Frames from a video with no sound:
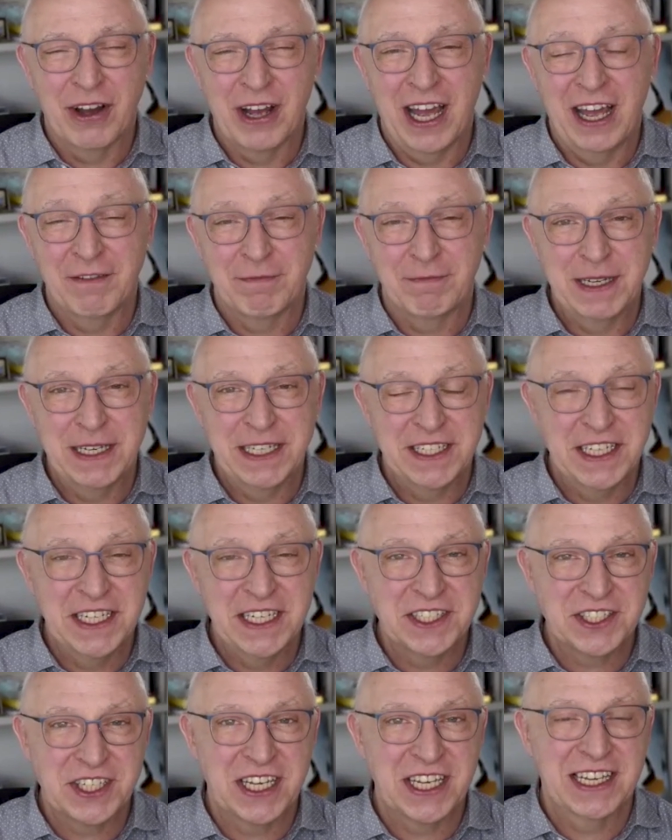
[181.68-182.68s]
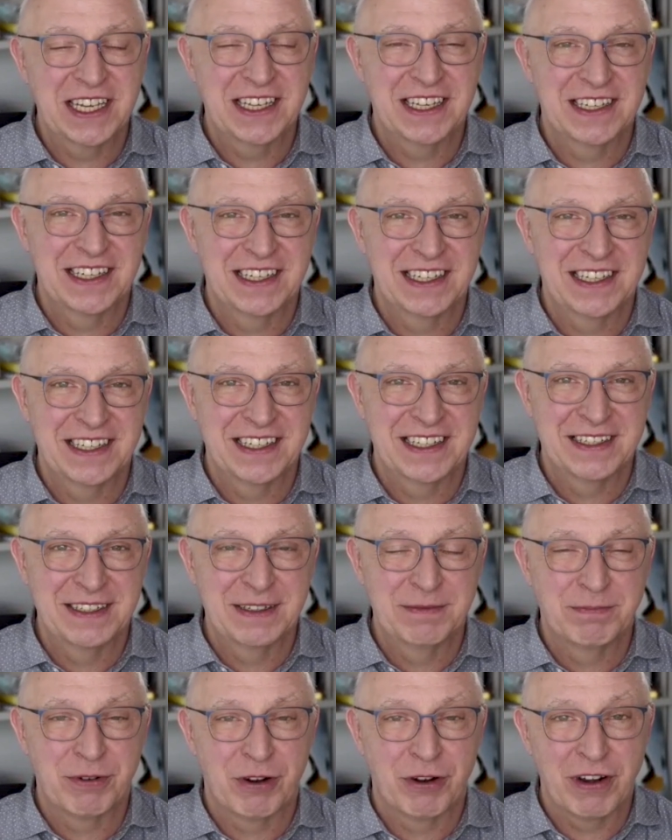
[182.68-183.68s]
I've been teaching
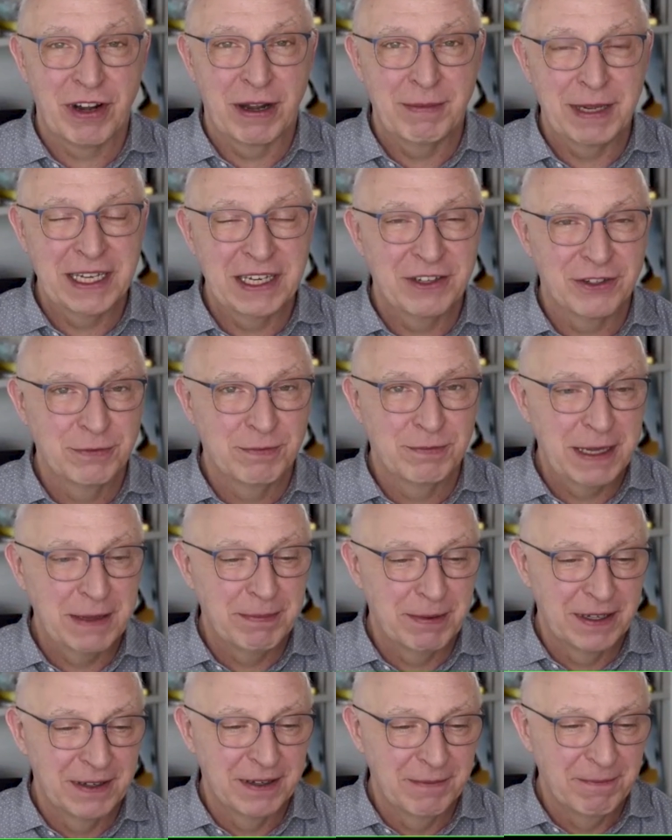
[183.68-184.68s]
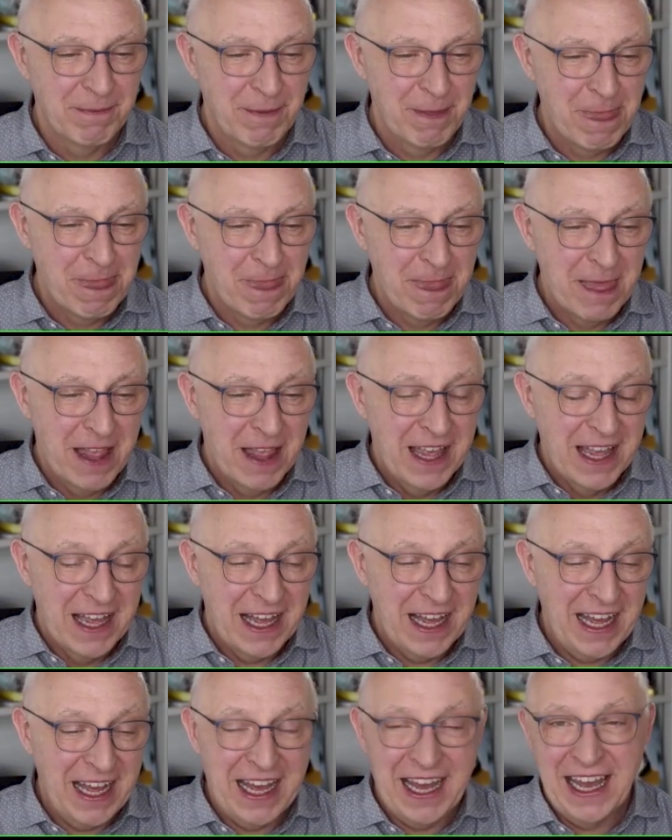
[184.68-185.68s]
programming to people.
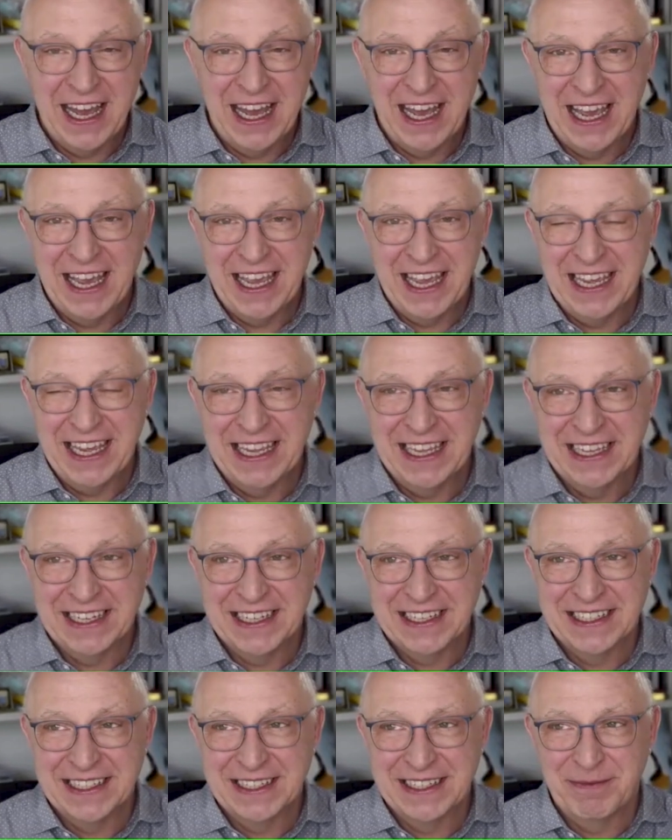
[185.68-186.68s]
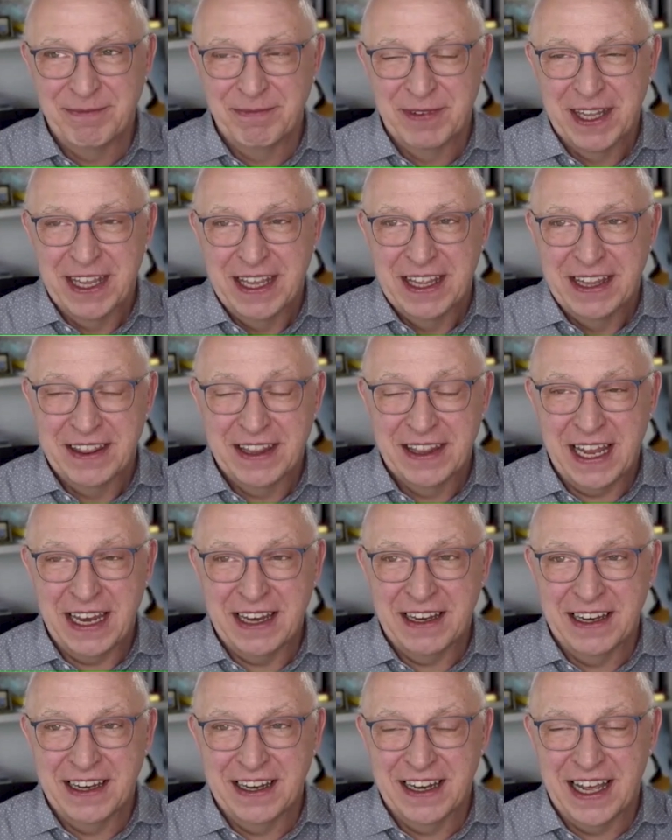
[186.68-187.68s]
I
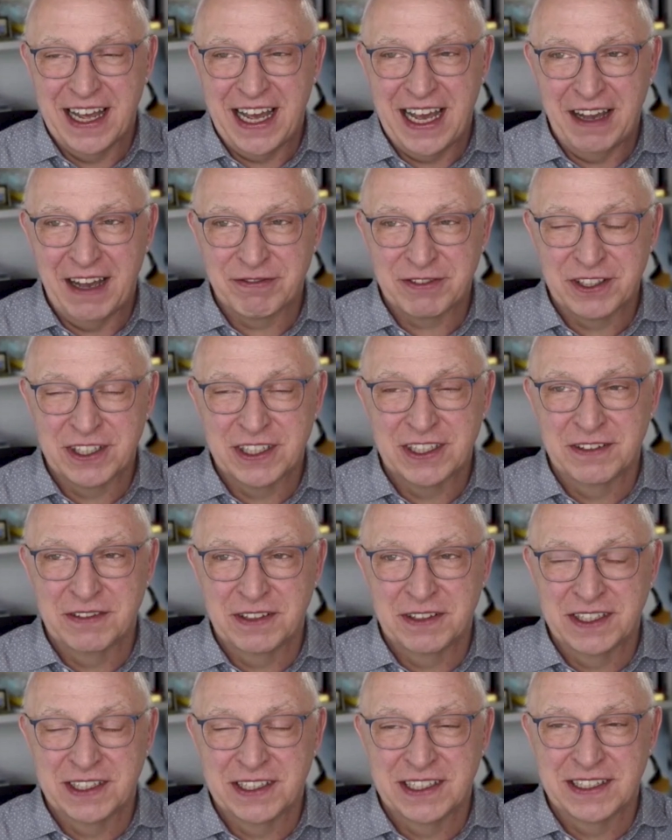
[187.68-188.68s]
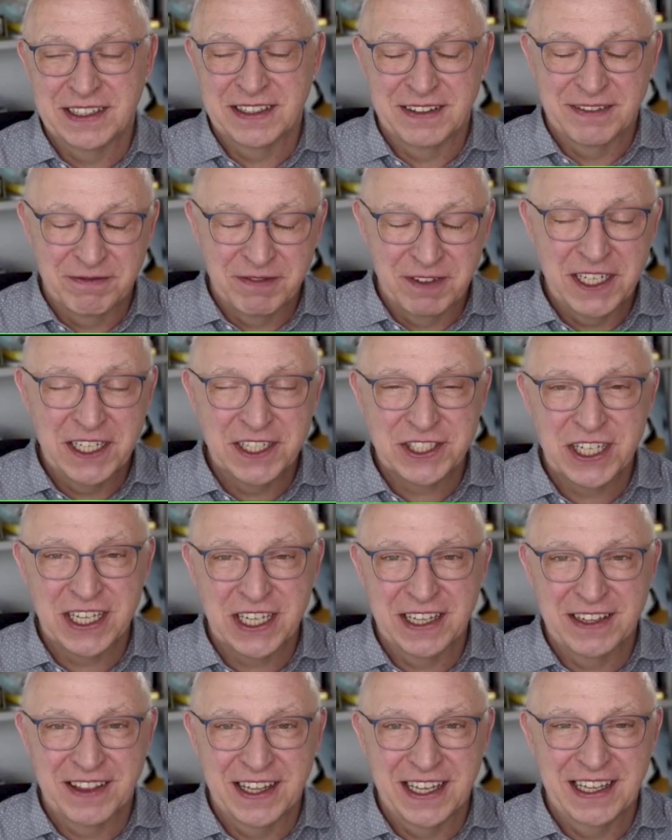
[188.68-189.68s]
then, after
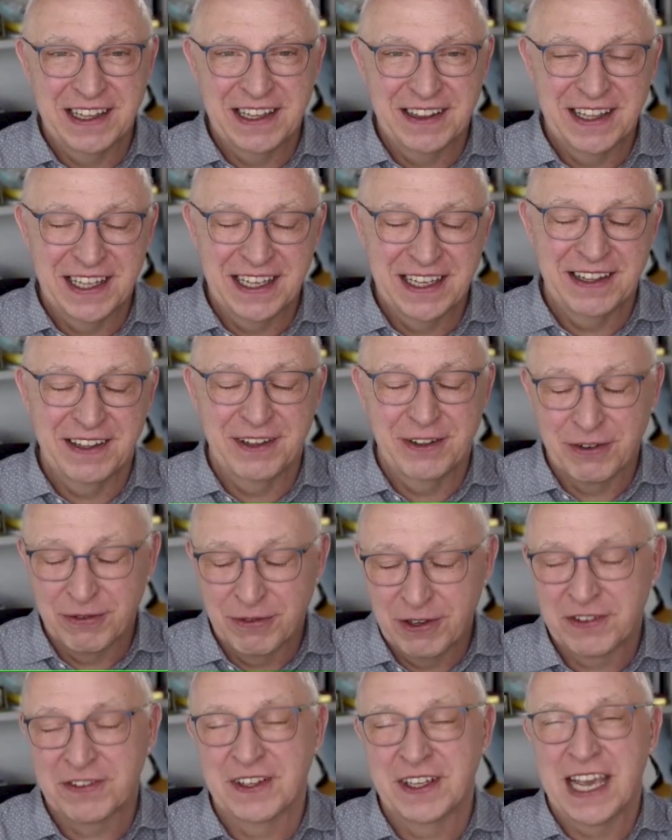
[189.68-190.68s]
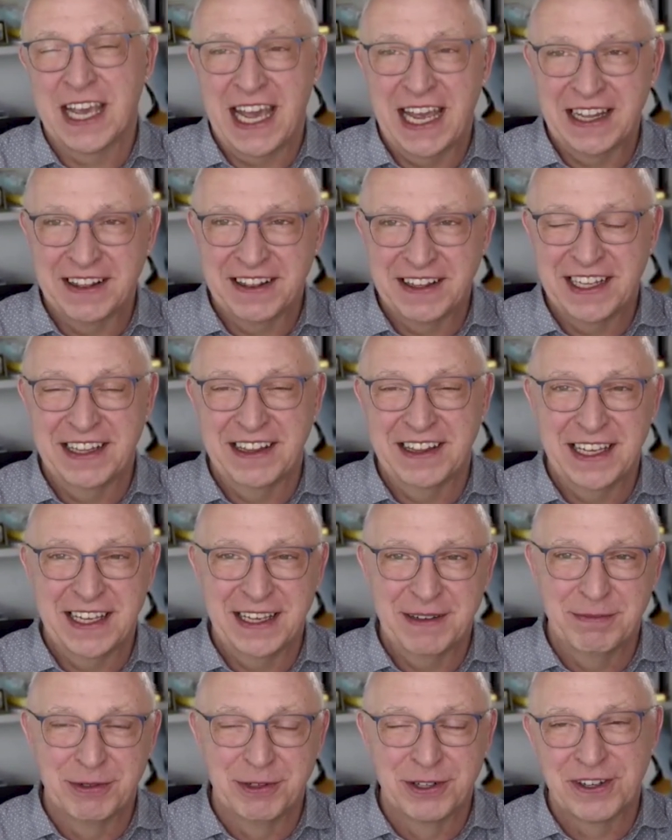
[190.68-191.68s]
finishing the university and
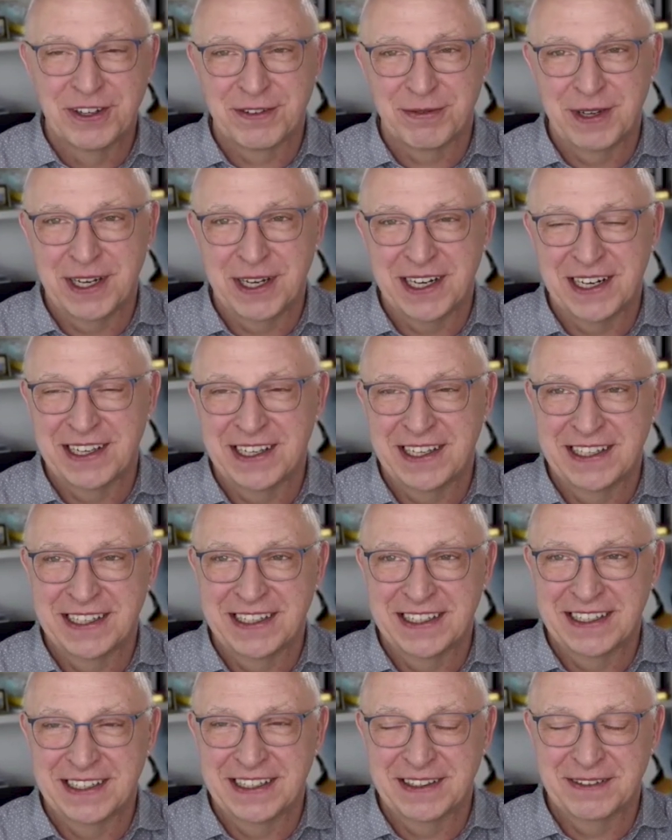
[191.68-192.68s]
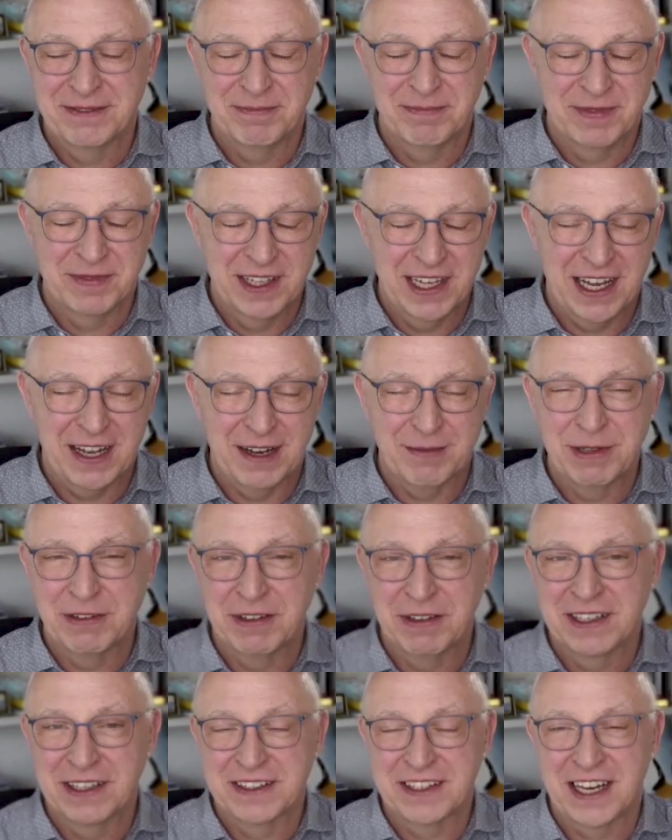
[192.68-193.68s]
the Bundeswehr, the army
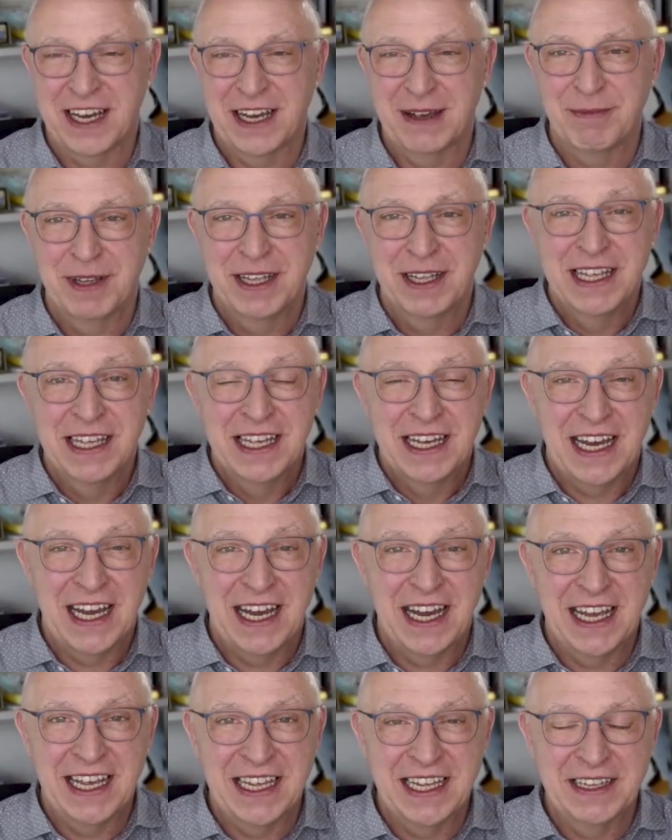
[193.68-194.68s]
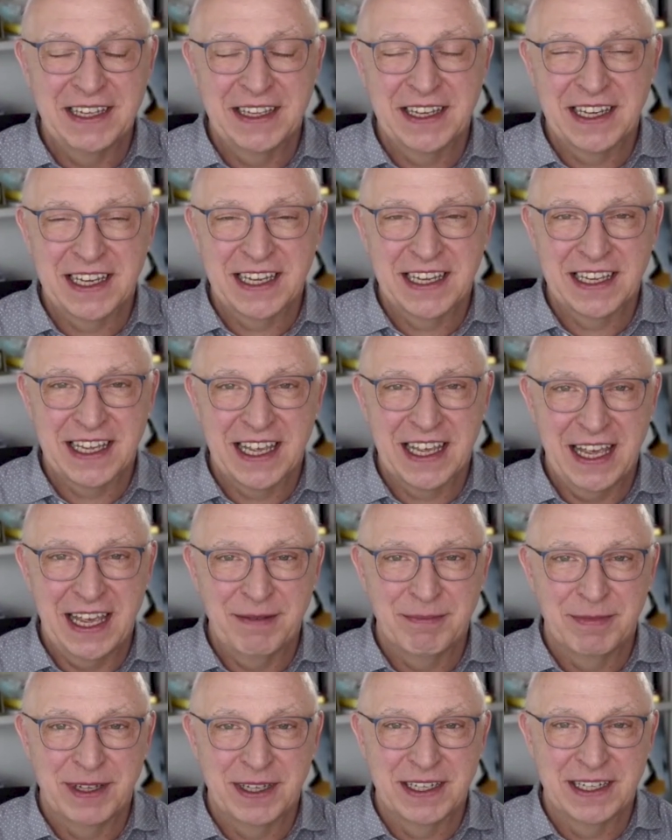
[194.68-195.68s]
at the time, I came